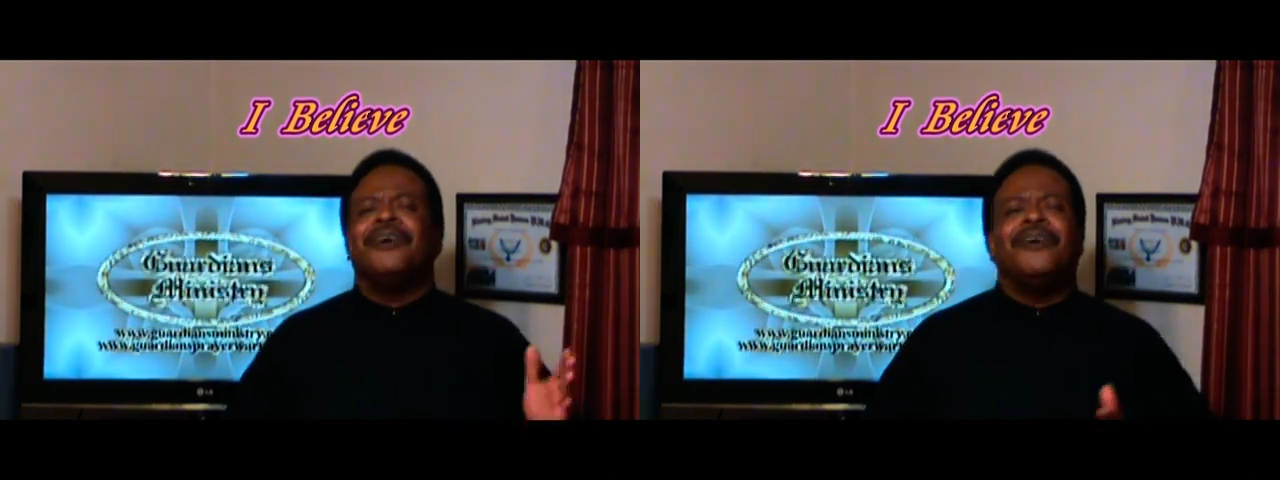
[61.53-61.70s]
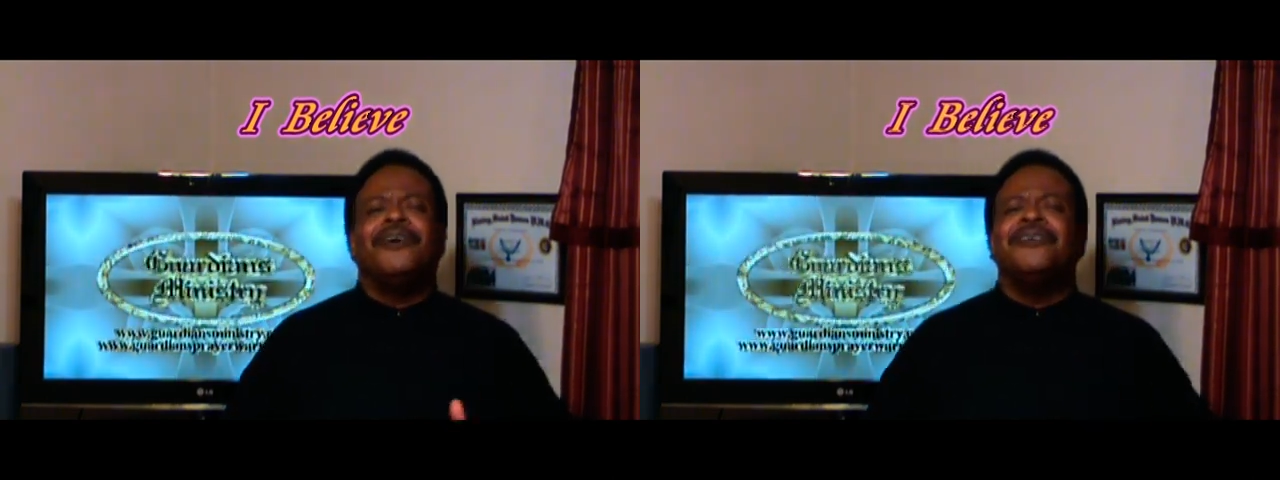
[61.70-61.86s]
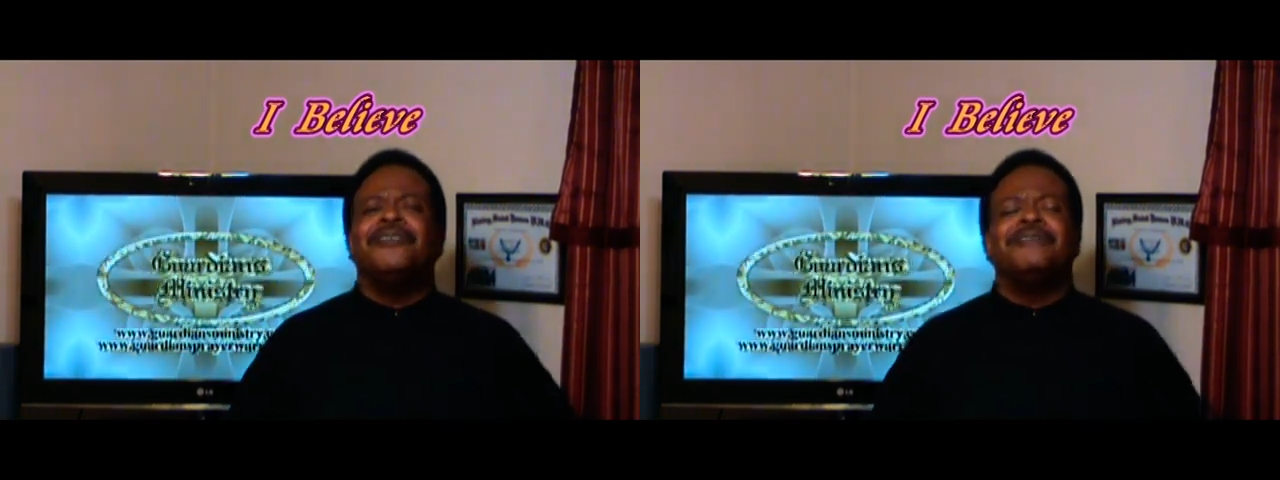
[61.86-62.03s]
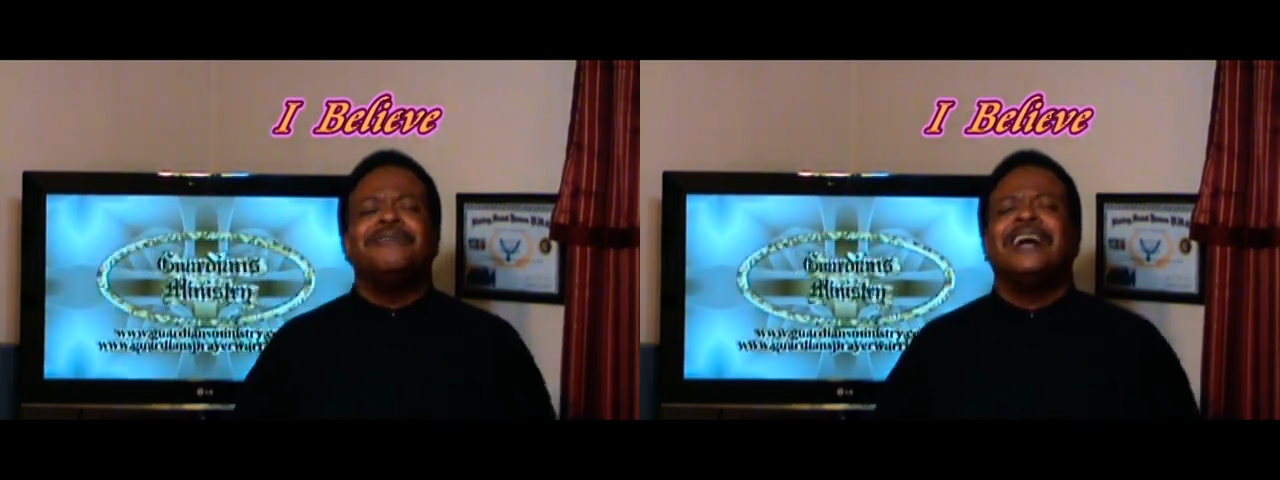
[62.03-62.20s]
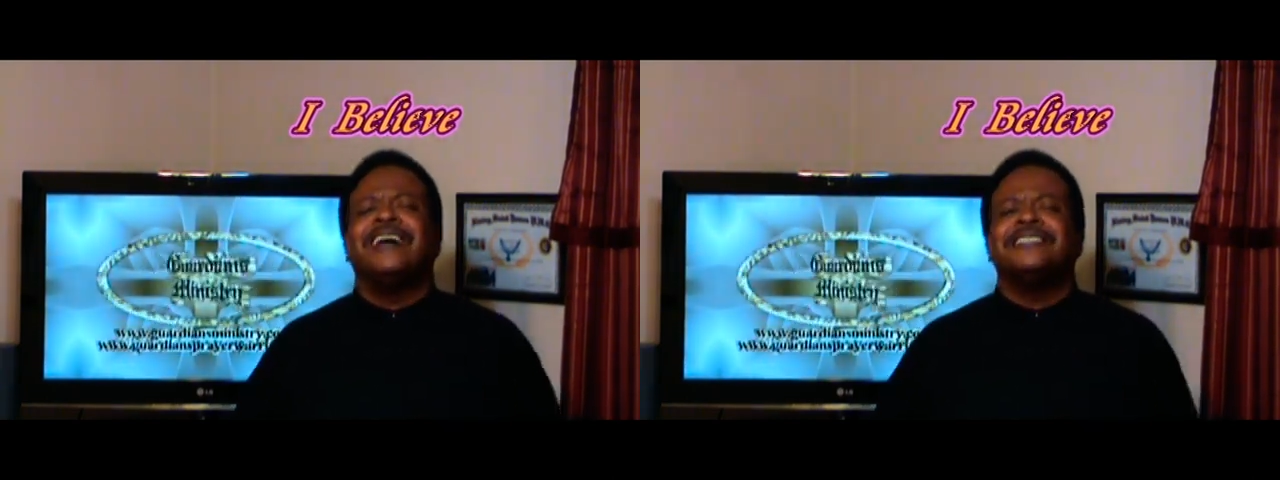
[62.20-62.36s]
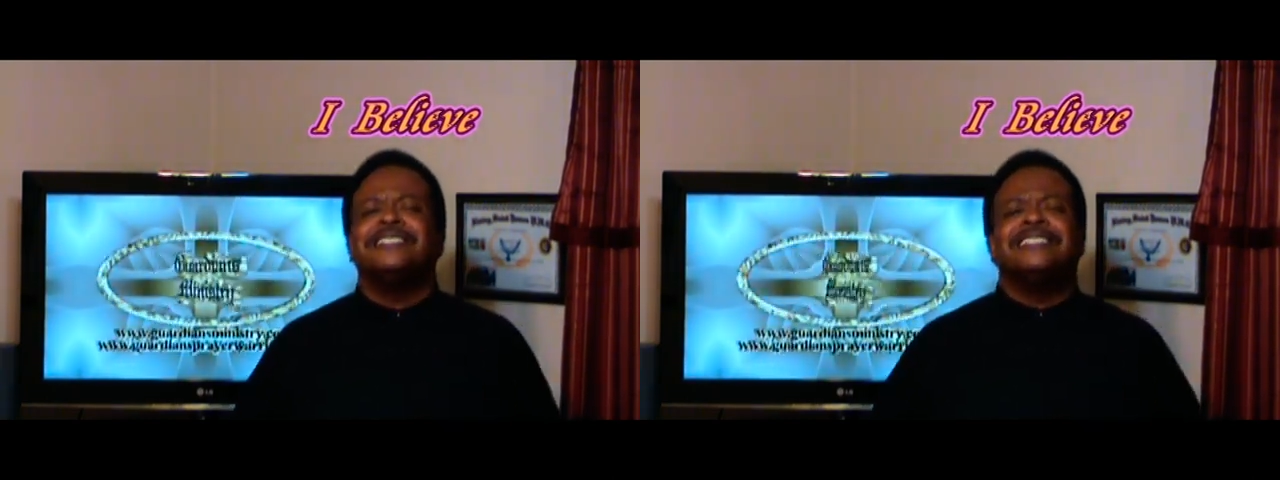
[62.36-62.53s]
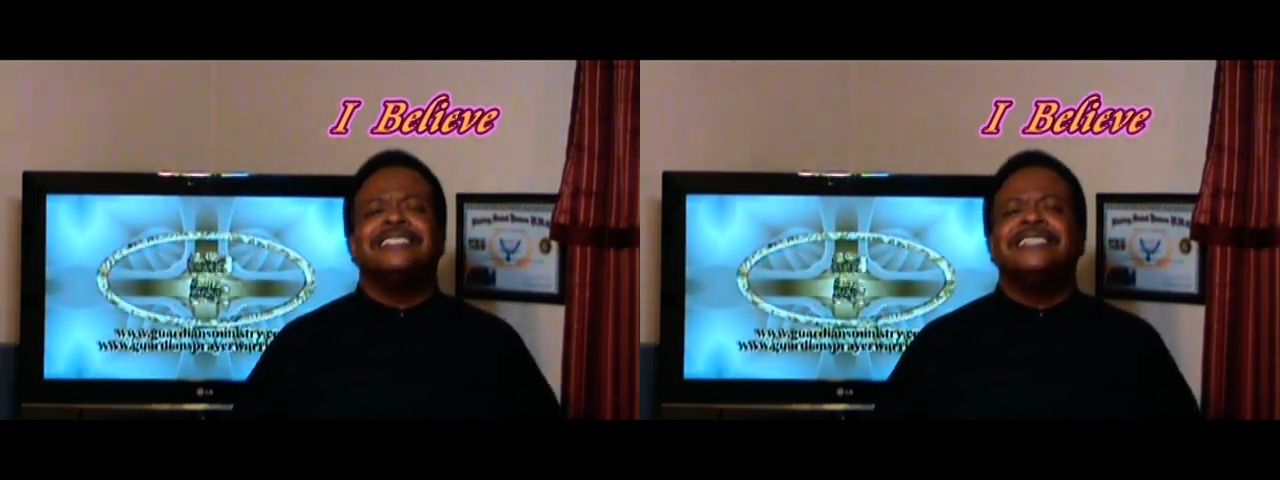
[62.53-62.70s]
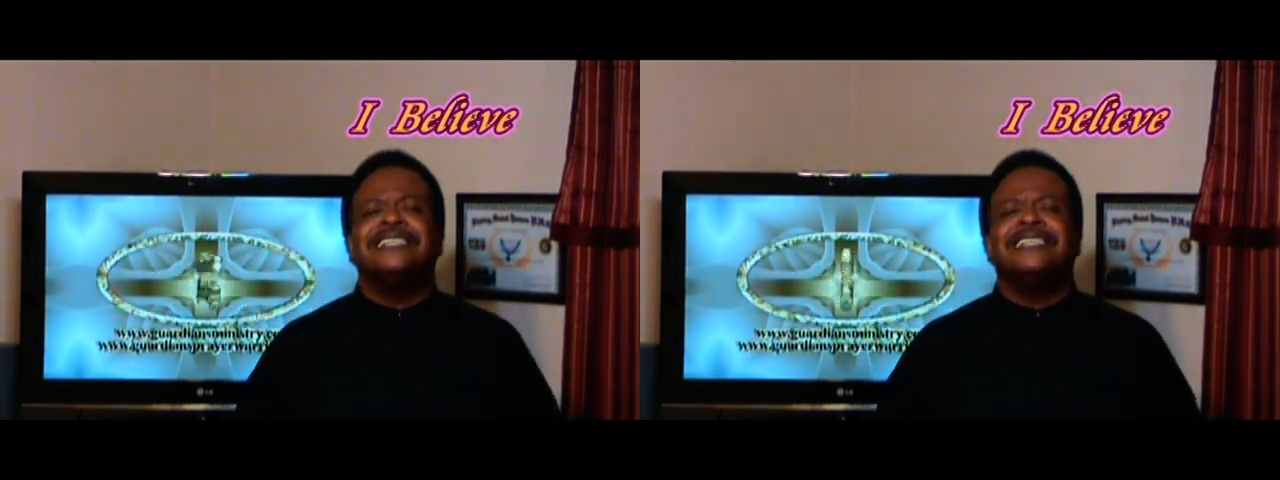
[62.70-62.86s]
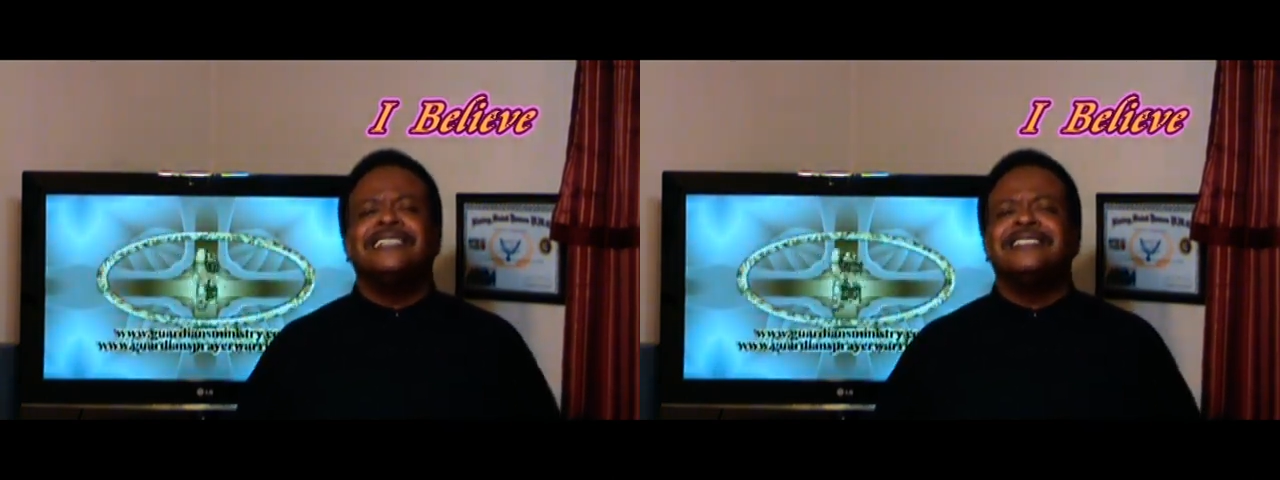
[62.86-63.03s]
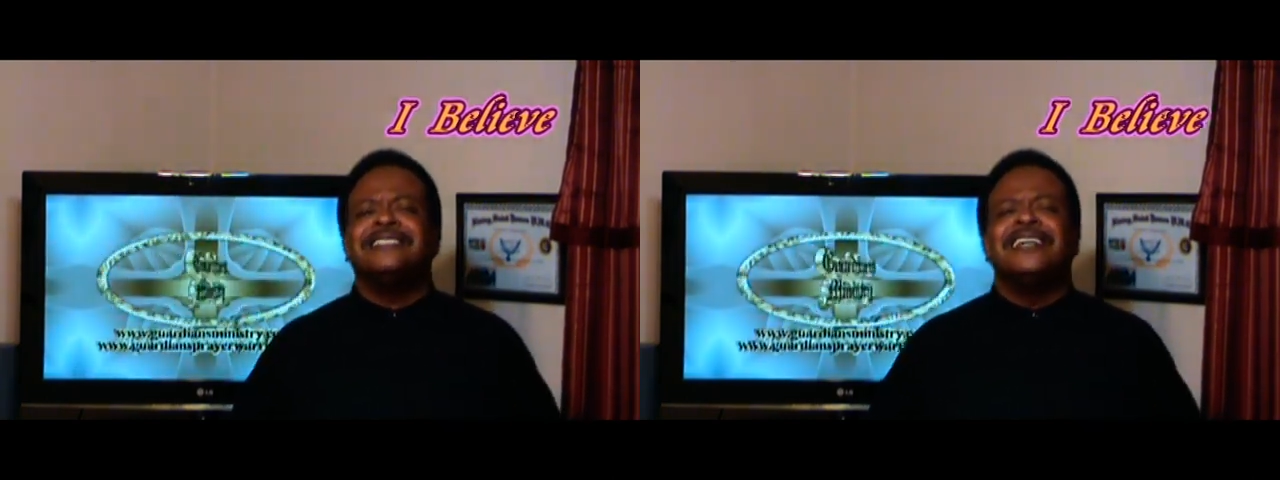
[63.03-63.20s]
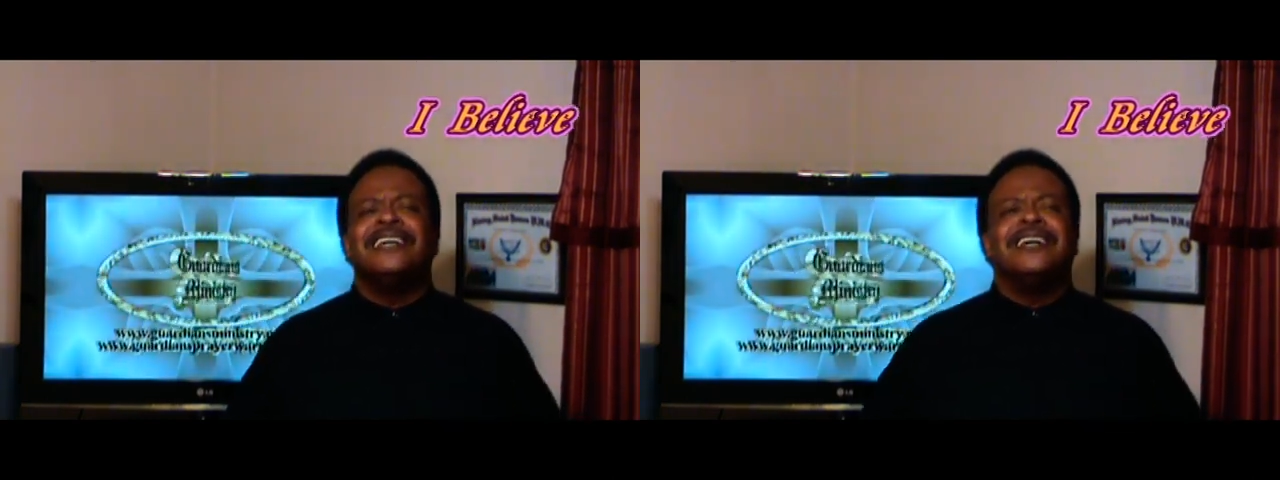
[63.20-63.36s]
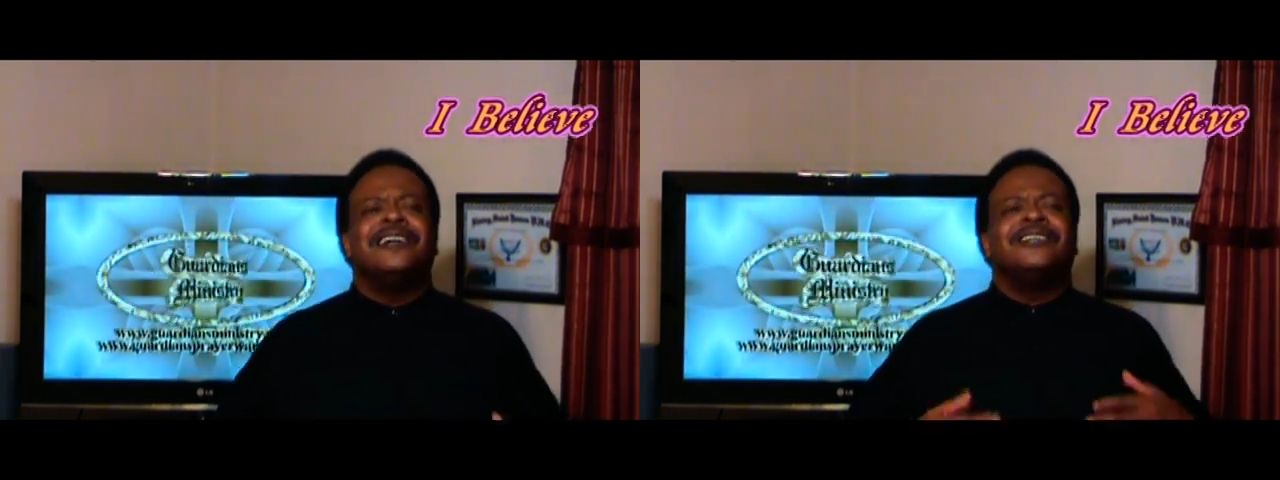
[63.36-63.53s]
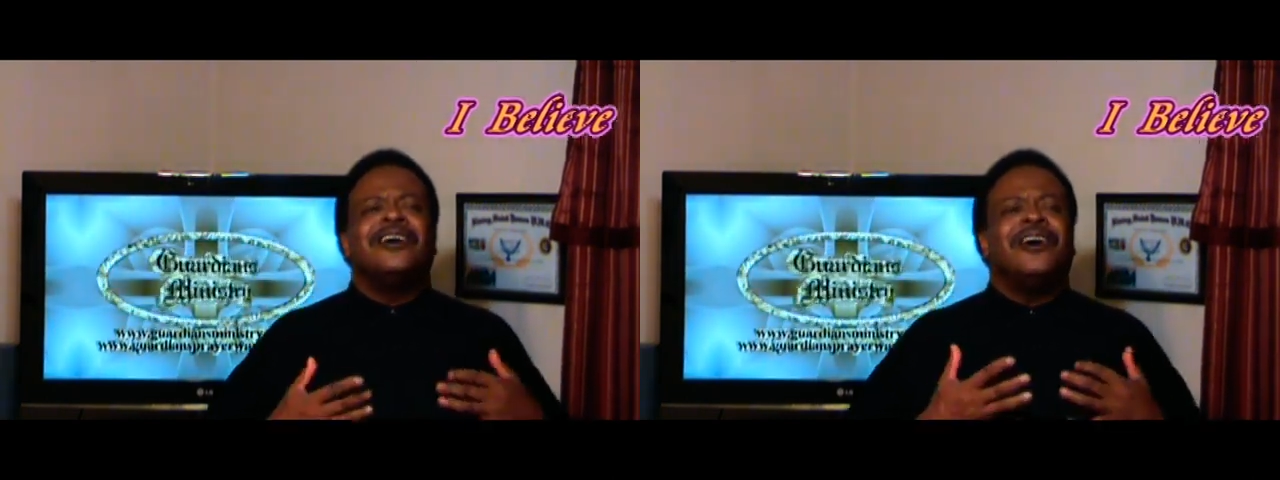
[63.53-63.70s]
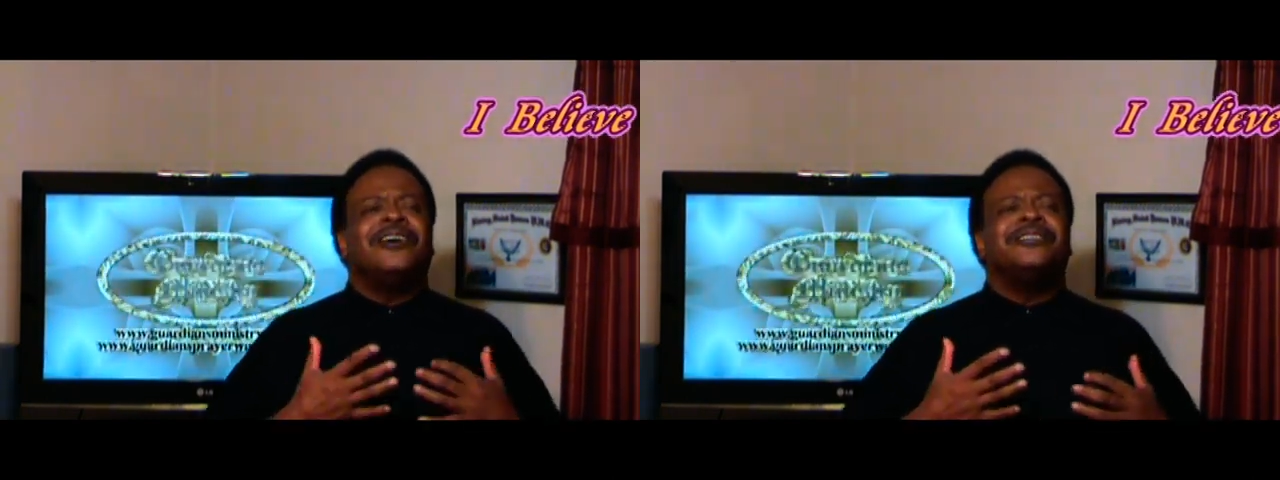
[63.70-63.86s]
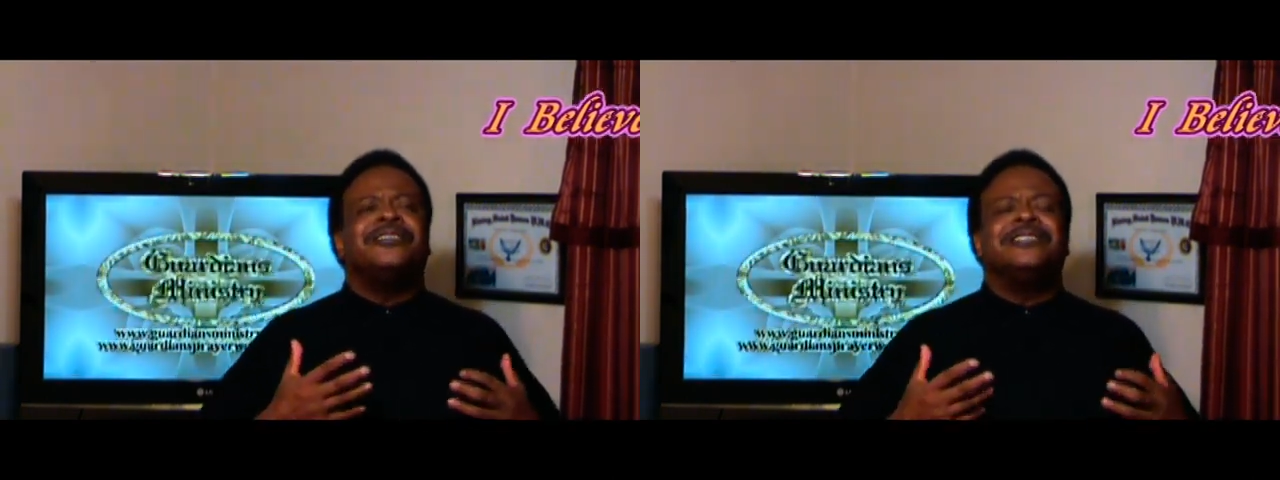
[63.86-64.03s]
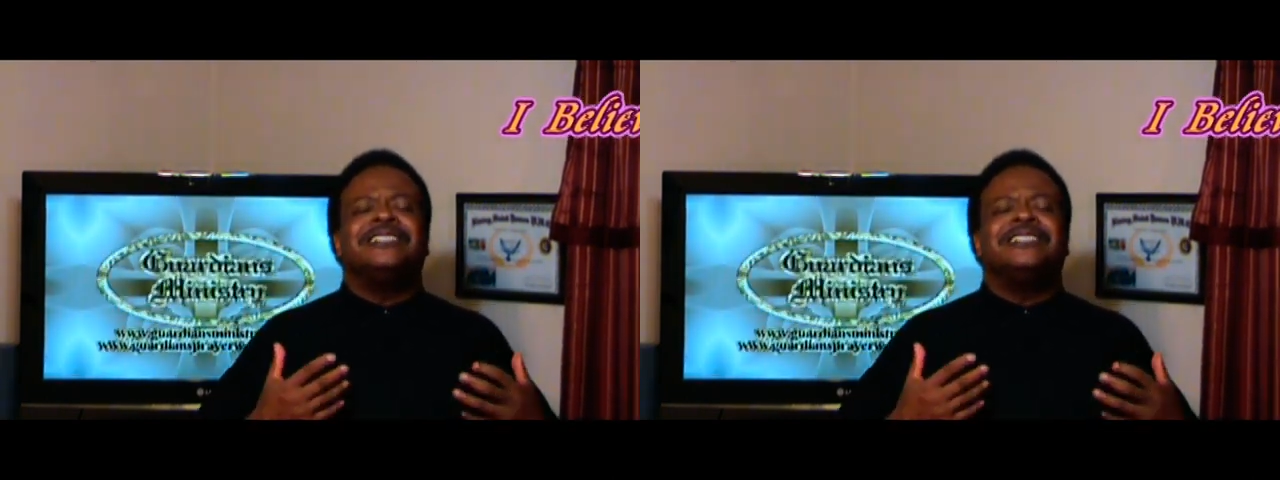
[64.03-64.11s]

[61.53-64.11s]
all of our sins, conquered